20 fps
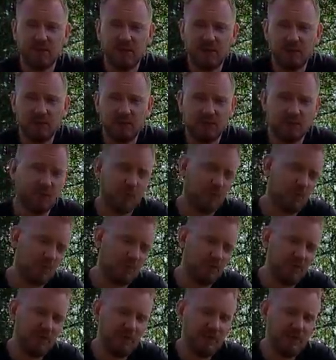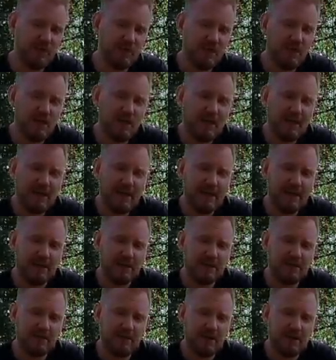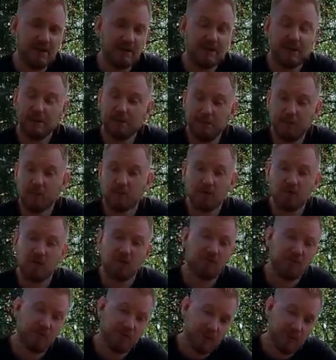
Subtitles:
around us where we were seated, and they had blocked off